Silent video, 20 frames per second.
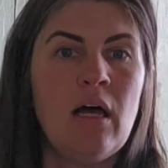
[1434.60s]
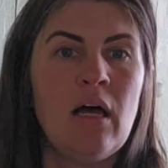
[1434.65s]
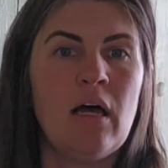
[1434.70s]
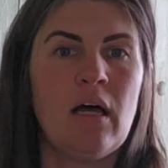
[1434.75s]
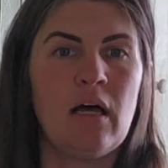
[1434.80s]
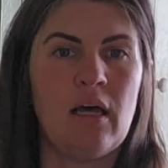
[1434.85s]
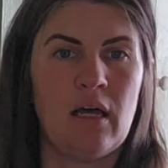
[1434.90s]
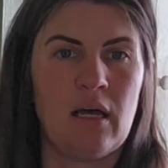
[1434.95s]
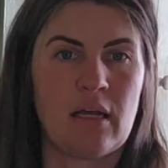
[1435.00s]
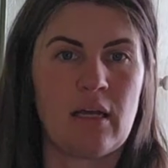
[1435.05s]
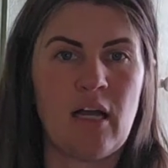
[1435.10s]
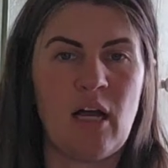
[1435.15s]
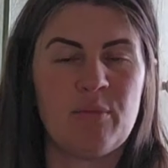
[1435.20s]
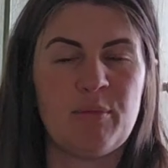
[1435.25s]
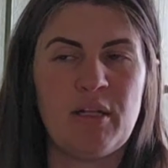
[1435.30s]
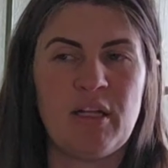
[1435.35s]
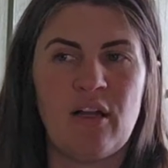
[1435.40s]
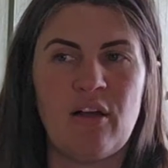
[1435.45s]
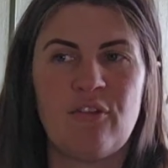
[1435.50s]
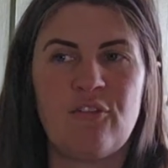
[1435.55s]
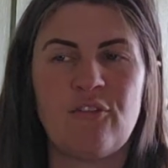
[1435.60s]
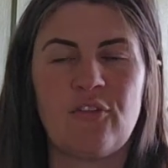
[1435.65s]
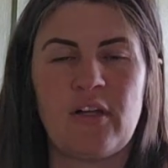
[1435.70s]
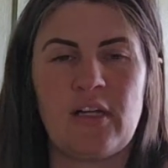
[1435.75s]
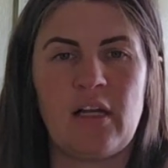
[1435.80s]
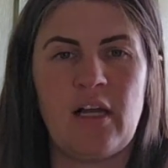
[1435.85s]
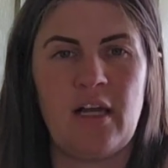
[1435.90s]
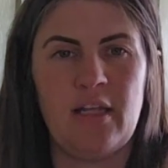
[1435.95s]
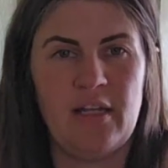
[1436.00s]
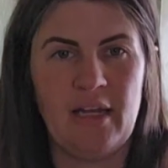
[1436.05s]
A couple of
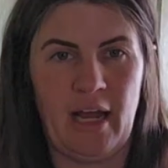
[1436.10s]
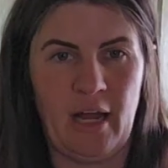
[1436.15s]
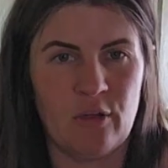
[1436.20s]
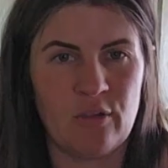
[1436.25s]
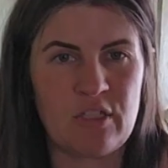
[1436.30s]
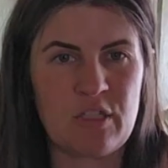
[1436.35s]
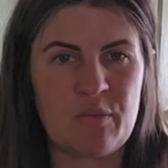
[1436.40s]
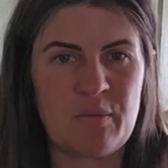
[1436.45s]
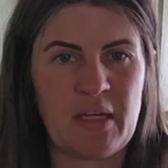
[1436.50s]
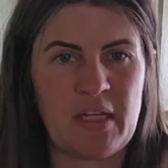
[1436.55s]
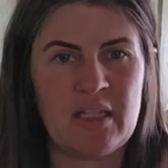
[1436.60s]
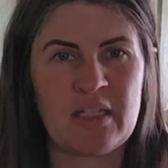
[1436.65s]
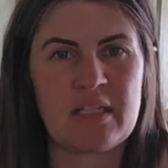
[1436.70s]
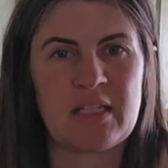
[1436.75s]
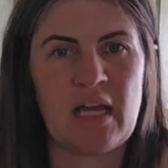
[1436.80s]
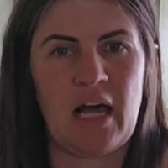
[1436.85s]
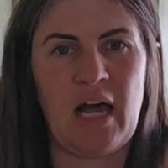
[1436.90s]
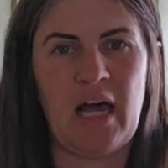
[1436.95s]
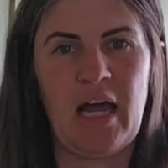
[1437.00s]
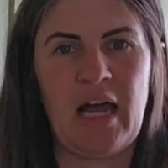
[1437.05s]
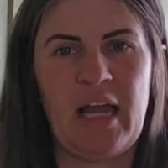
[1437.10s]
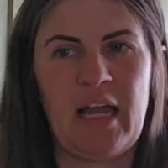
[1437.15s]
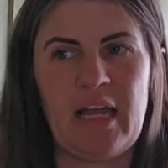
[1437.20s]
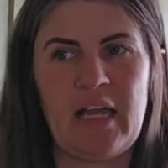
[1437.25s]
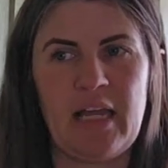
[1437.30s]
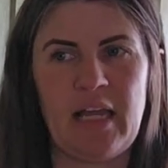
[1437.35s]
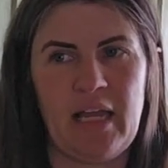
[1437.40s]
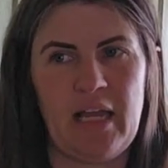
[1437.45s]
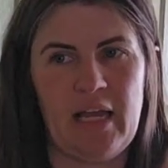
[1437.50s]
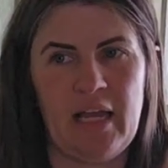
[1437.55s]
announcements.
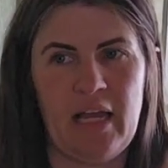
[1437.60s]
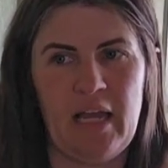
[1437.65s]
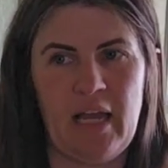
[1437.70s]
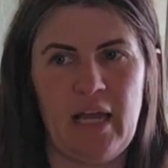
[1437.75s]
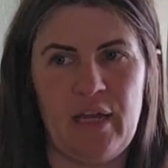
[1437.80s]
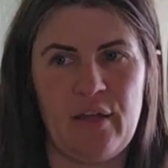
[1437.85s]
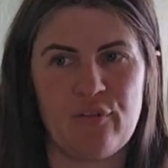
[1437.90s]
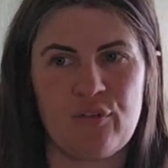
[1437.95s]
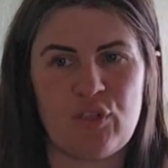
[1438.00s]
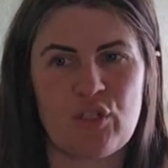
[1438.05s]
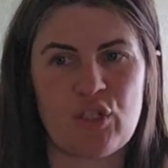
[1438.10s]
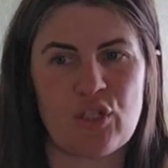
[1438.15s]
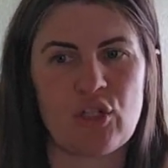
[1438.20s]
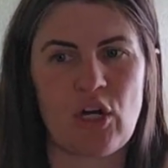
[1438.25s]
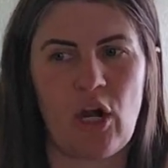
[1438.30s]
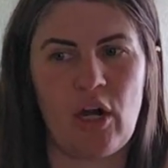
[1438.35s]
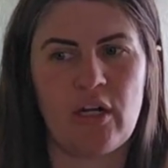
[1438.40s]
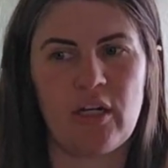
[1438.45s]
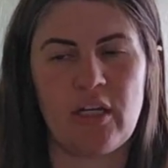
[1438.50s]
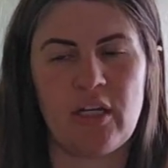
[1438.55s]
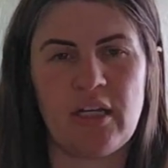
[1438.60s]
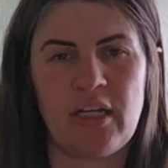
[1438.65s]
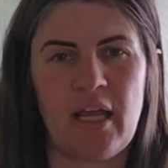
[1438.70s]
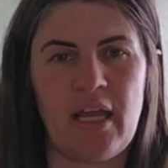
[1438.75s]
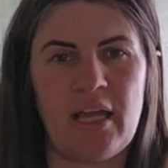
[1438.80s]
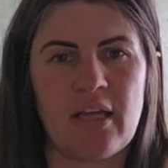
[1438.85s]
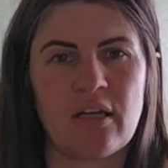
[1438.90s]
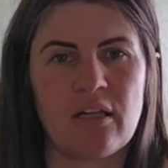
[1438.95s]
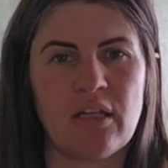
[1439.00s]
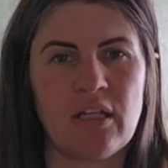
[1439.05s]
I have started
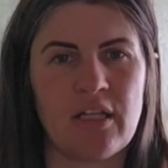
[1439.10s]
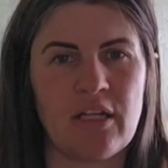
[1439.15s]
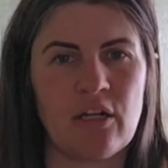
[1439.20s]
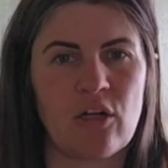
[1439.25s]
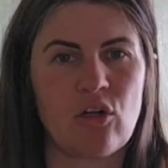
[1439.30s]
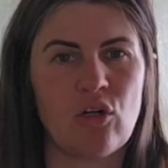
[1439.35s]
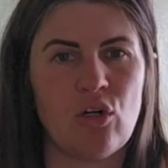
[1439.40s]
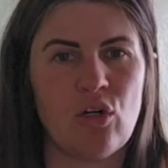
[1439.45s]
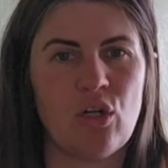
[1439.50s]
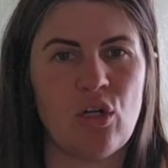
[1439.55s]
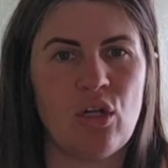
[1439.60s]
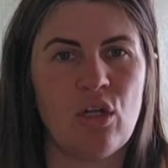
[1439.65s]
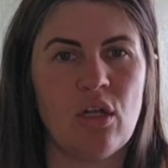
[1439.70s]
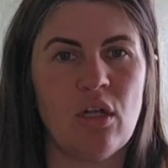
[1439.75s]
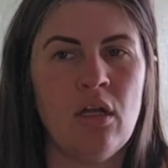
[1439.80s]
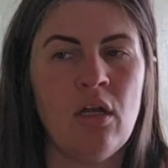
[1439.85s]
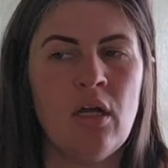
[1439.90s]
a clinical